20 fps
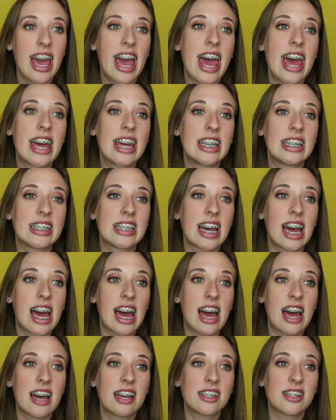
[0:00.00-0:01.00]
and
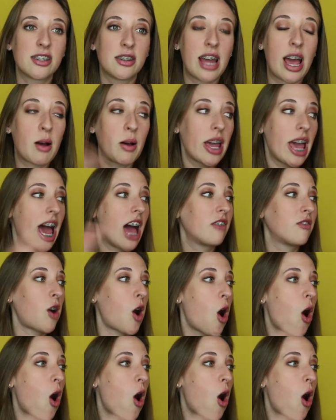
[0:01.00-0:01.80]
so now I have